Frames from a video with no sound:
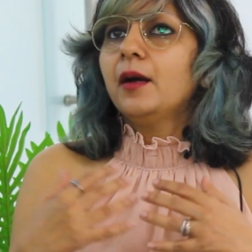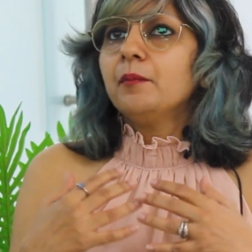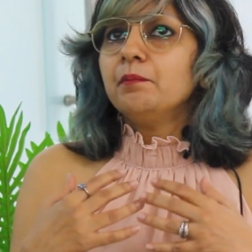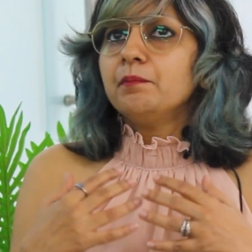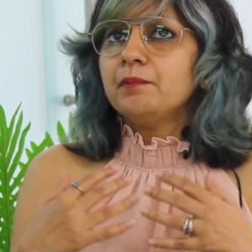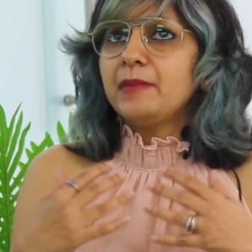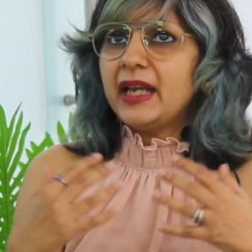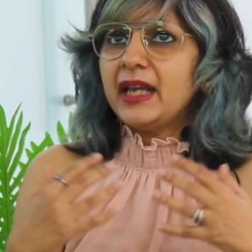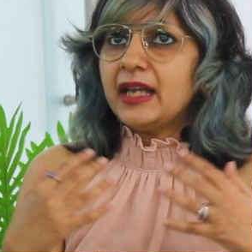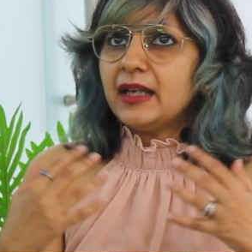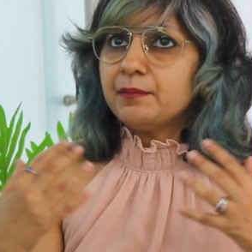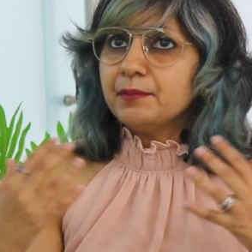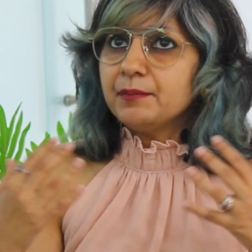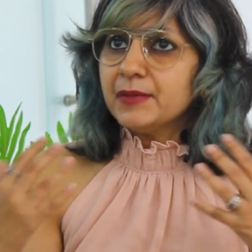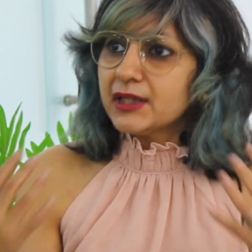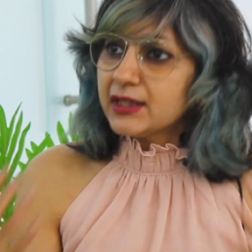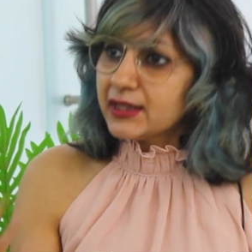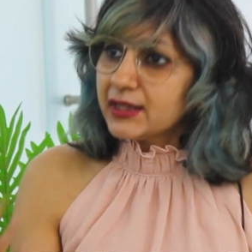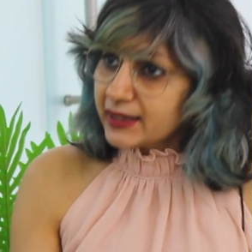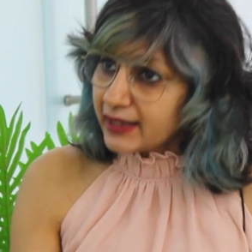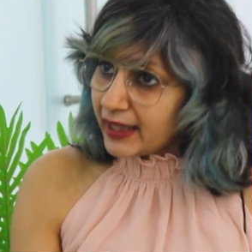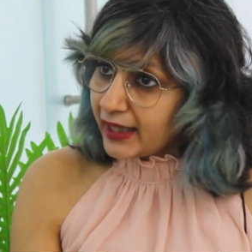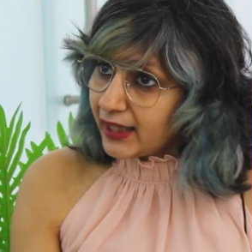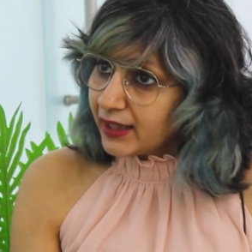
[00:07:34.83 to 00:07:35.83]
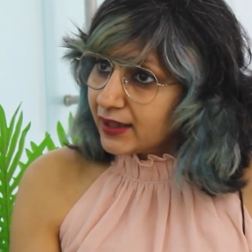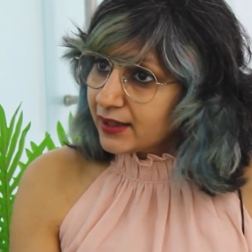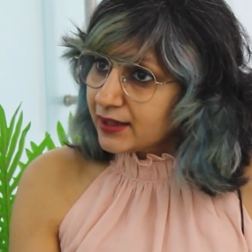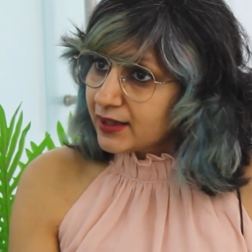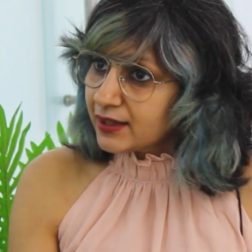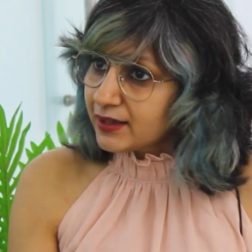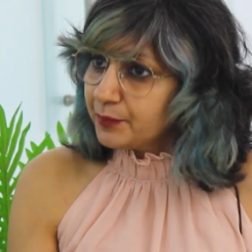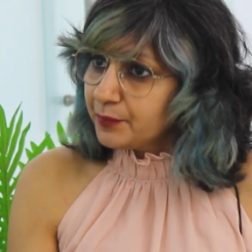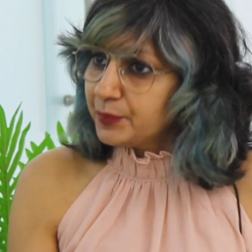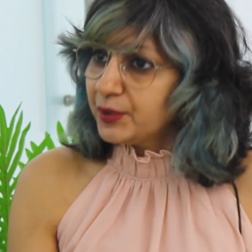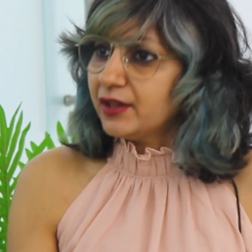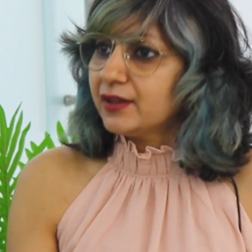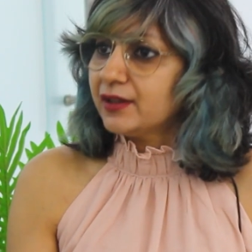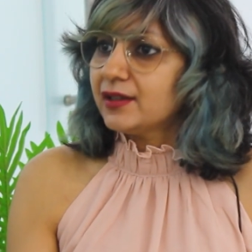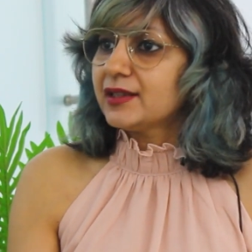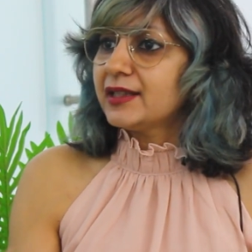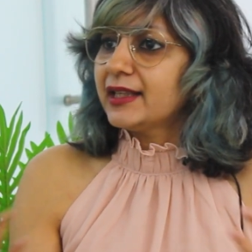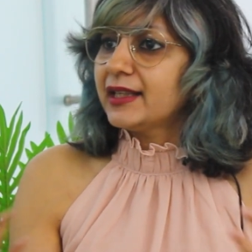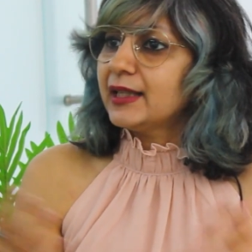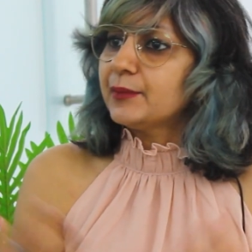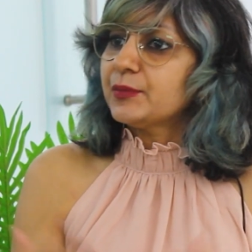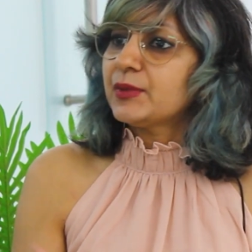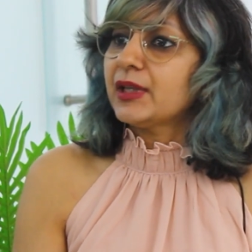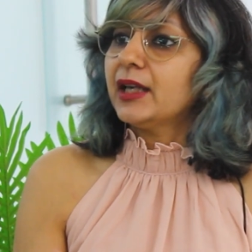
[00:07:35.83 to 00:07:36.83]
make mistakes, but at the
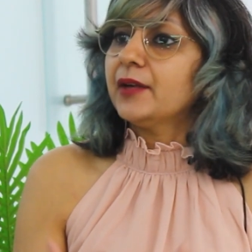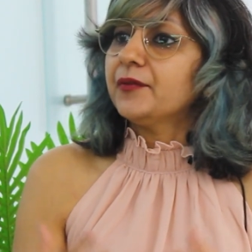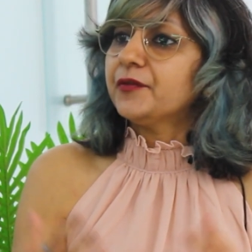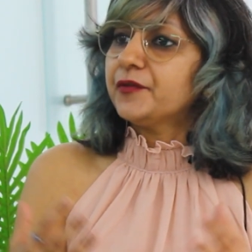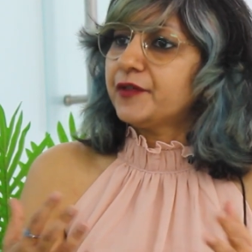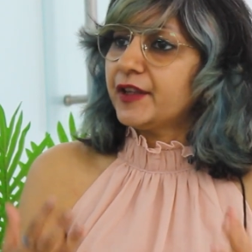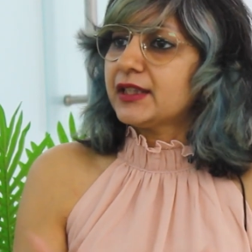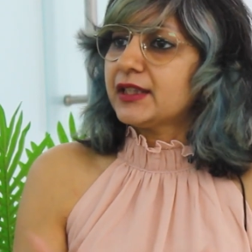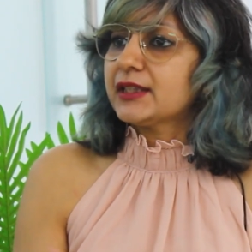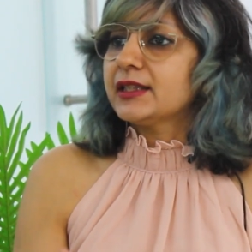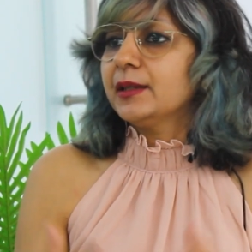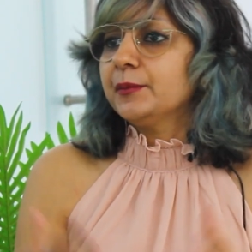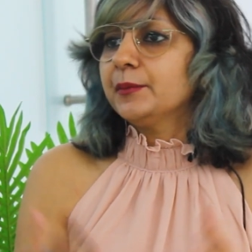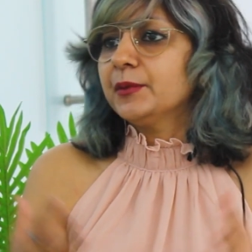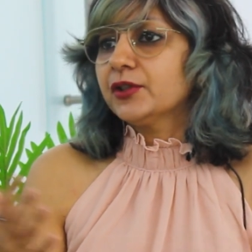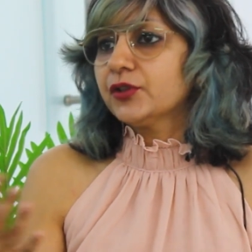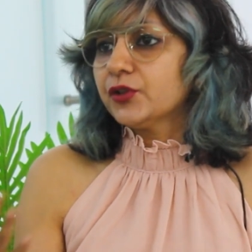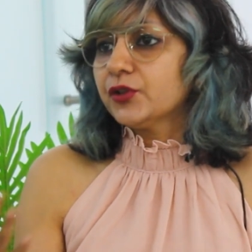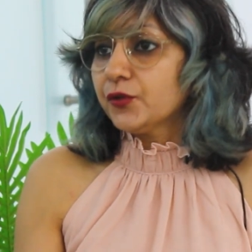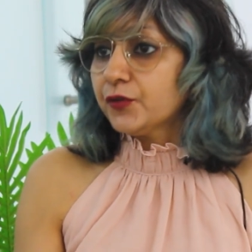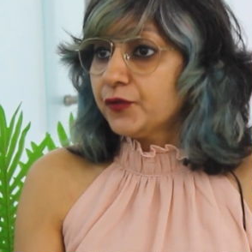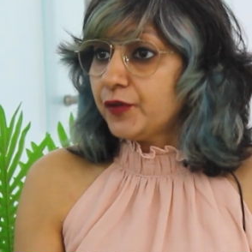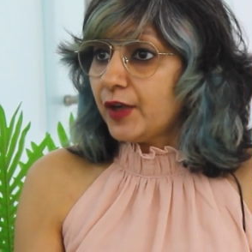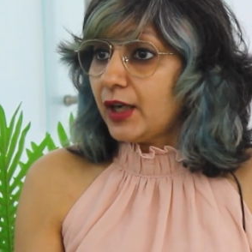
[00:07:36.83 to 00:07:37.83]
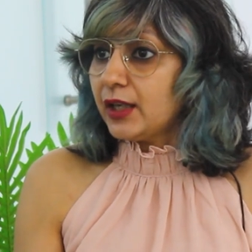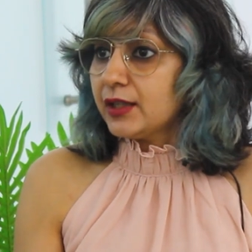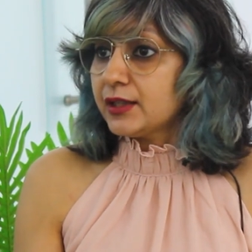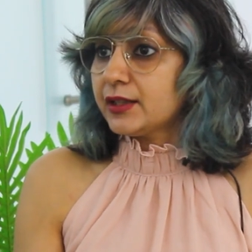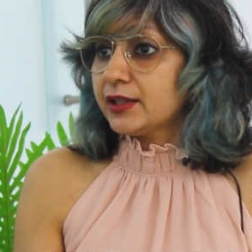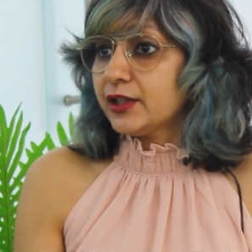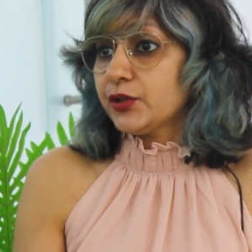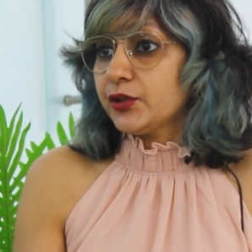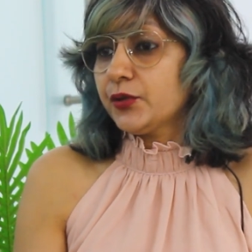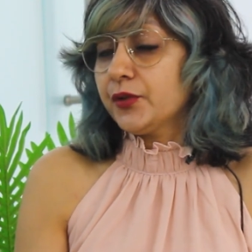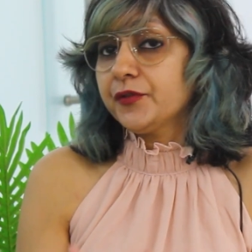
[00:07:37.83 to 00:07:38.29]
same time fix them and grow faster.